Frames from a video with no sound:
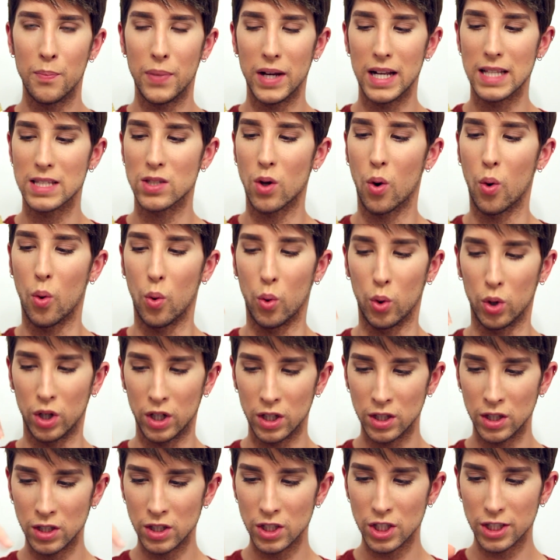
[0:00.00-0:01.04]
but it's
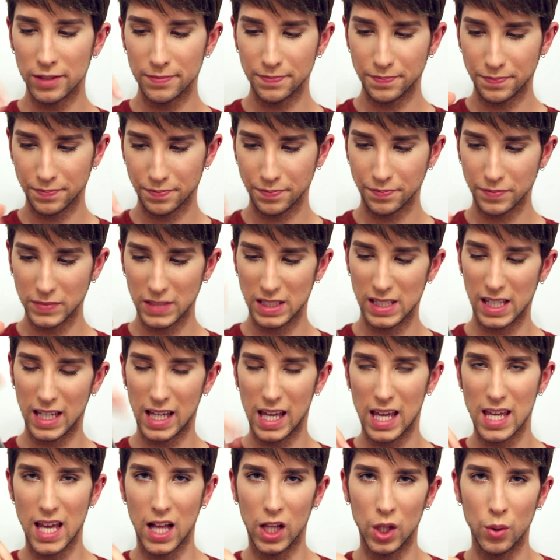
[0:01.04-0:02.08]
orange. It's like
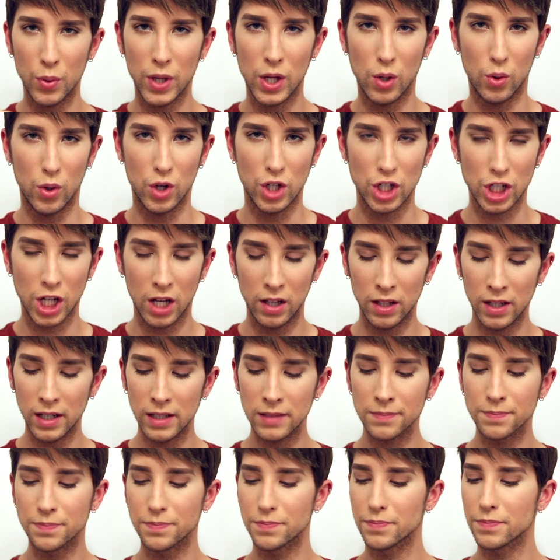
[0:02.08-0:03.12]
a yellowy orange color.
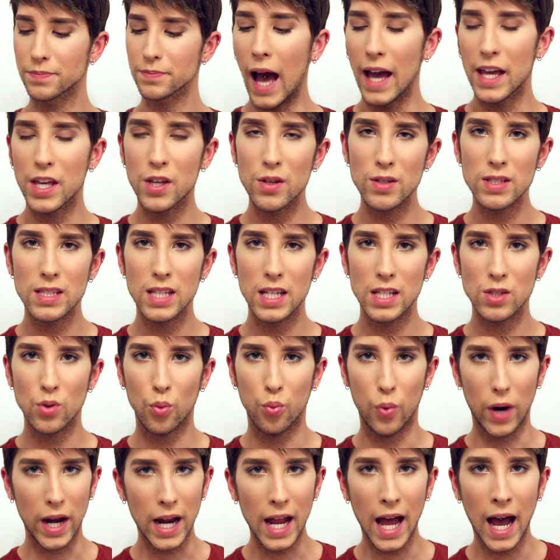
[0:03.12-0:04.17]
I use this
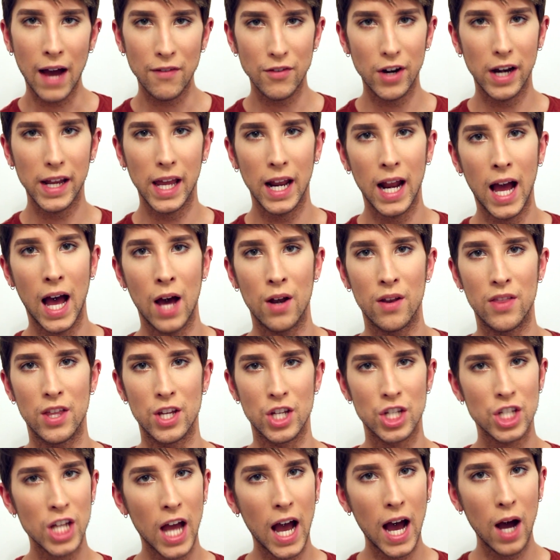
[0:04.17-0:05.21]
right after I get out of the
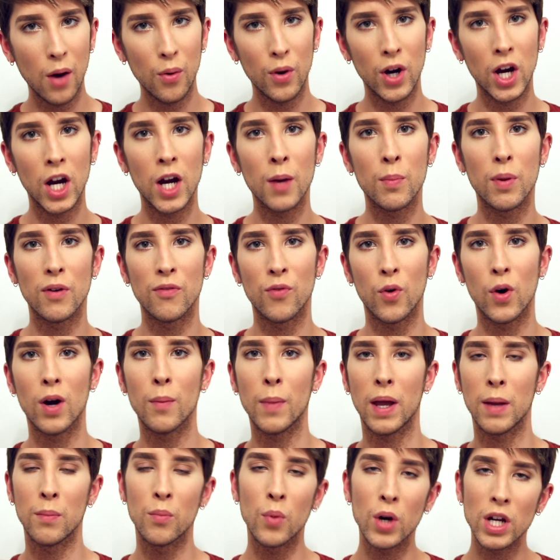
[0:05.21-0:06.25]
shower, before
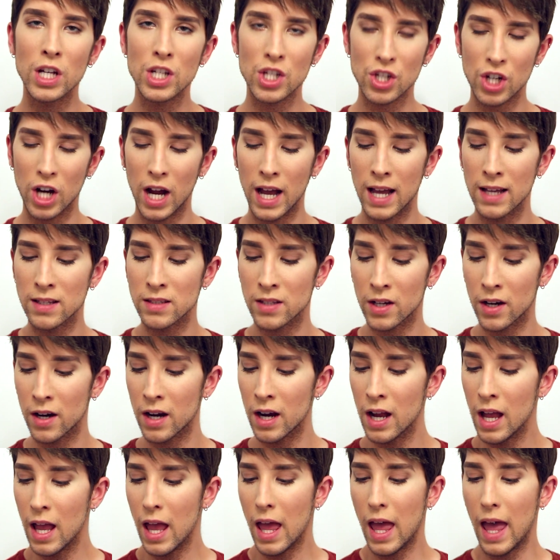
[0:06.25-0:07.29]
my
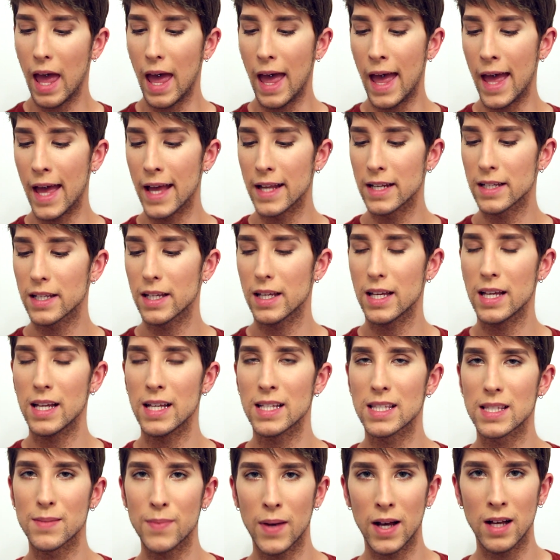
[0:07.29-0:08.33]
moisturizer, and
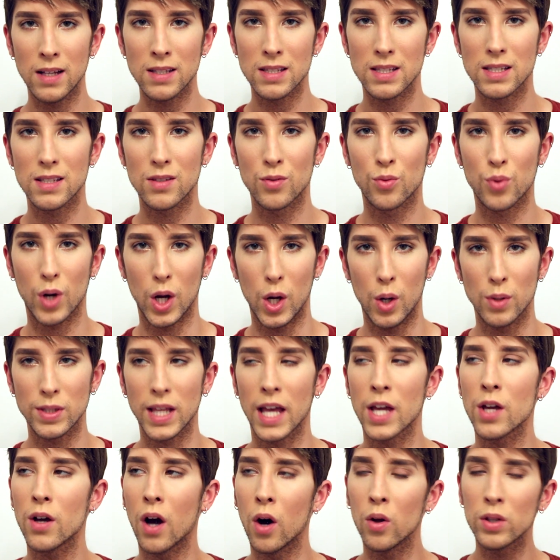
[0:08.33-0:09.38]
it smells gross.
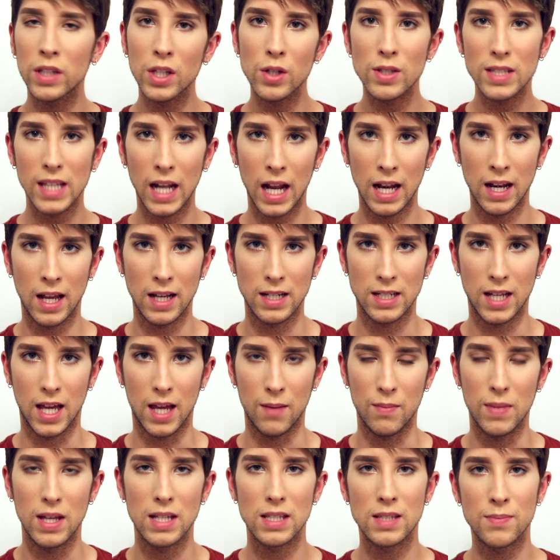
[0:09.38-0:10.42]
I only use that at
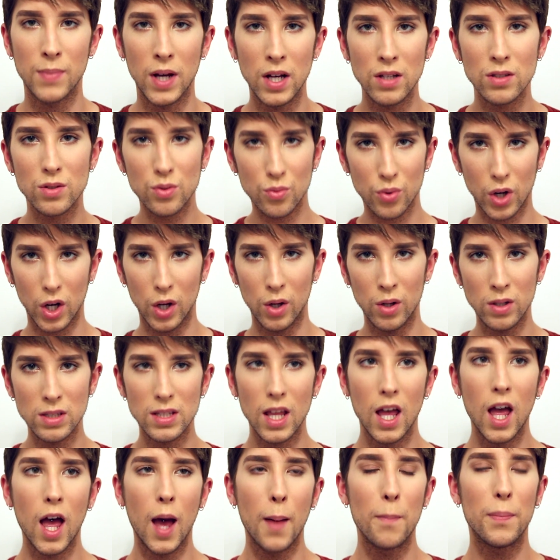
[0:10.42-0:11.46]
nighttime. It smells
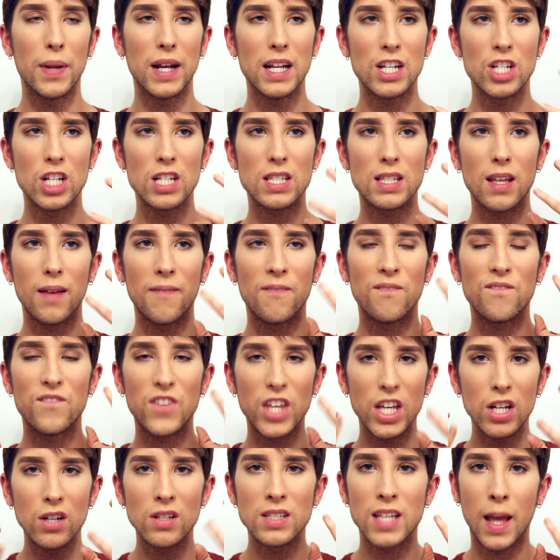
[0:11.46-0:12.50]
gross, but it just
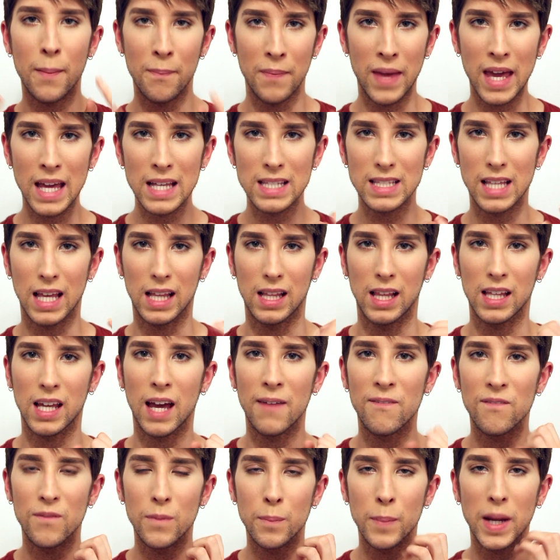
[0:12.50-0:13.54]
feels amazing.
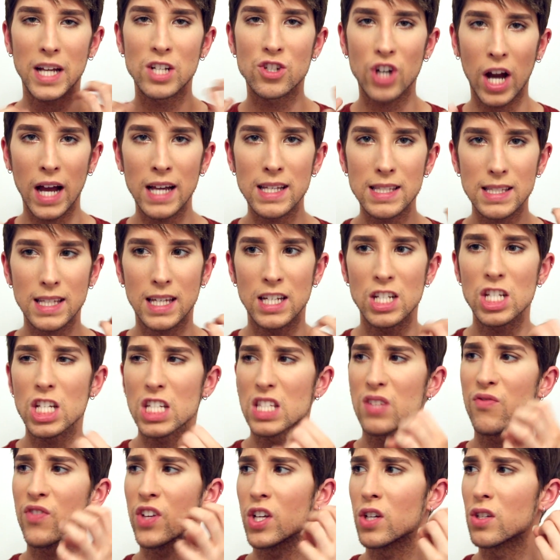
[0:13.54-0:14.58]
Like, my dry skin
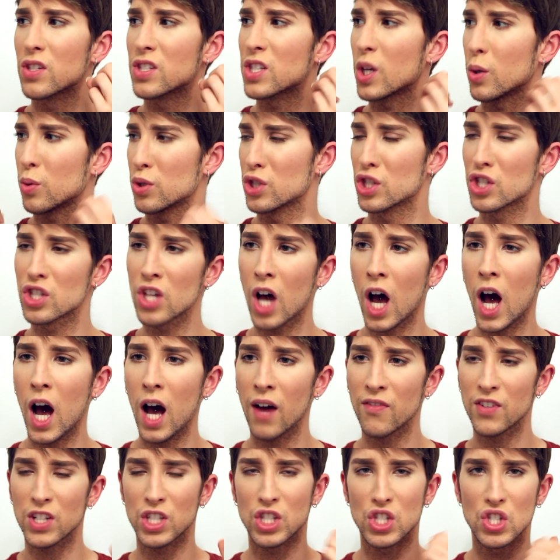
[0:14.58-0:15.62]
just feels so
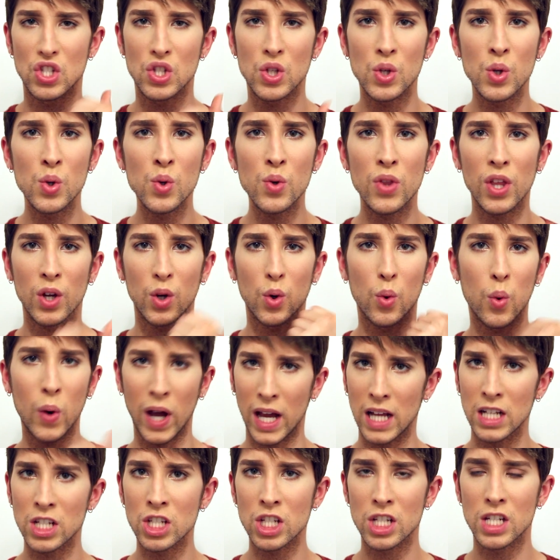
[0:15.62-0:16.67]
soft and soothed and
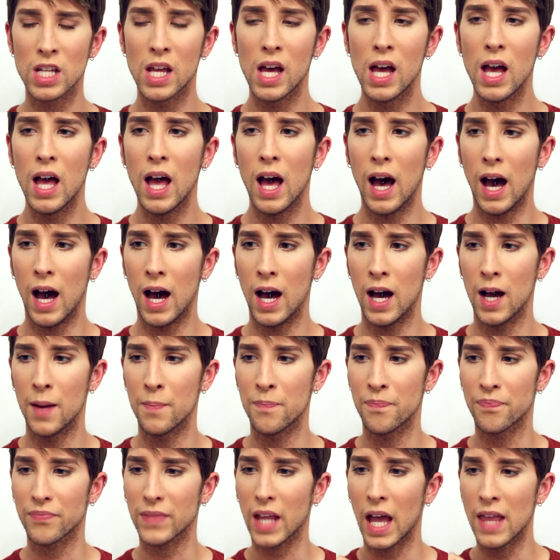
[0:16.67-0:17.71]
quenched.
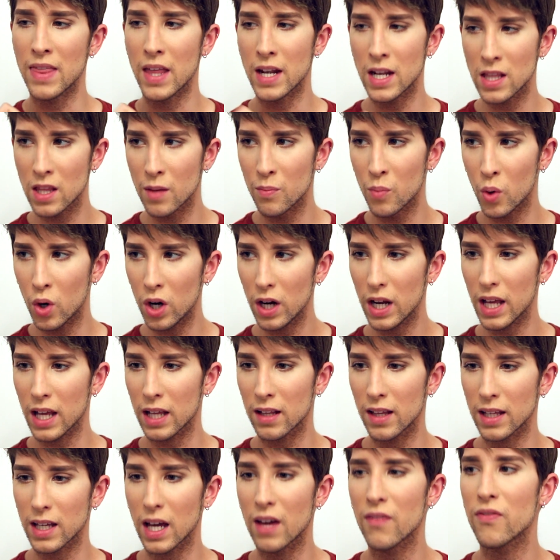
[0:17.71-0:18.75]
And then in the morning,
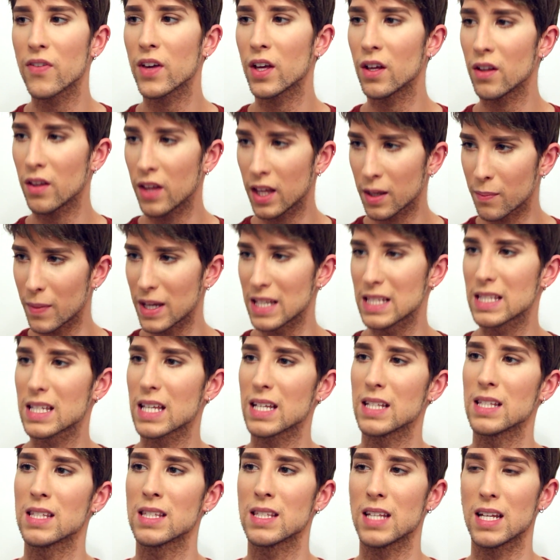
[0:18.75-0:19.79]
like, I feel like my
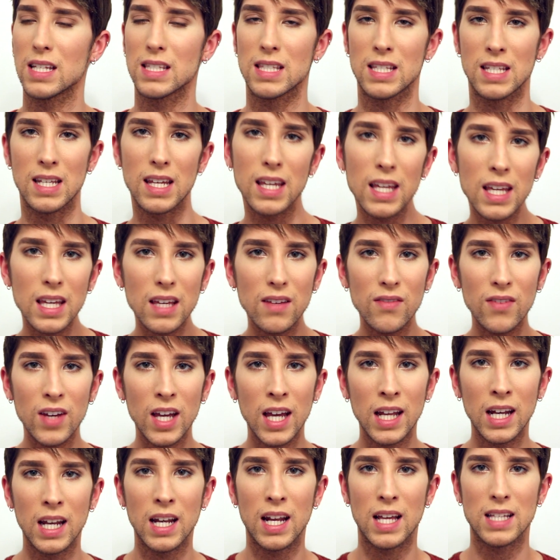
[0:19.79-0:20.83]
skin's nice and even
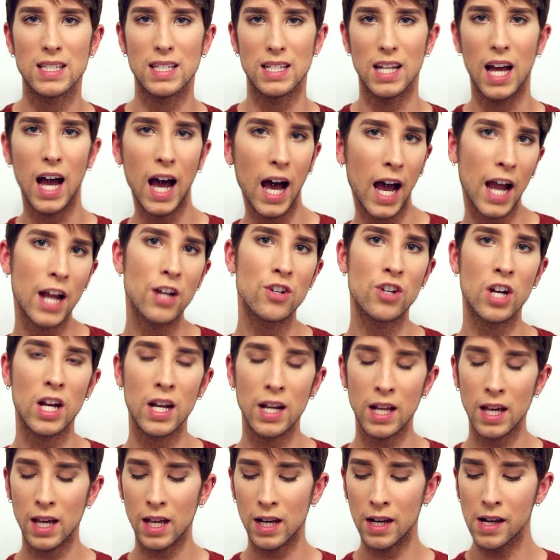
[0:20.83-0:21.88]
and nice and
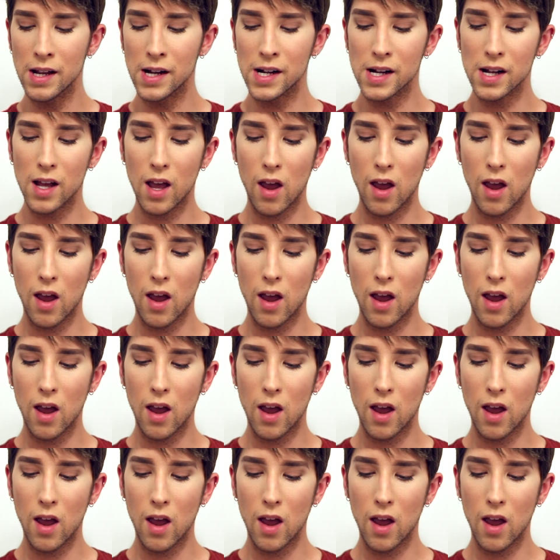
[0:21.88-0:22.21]
hydrated.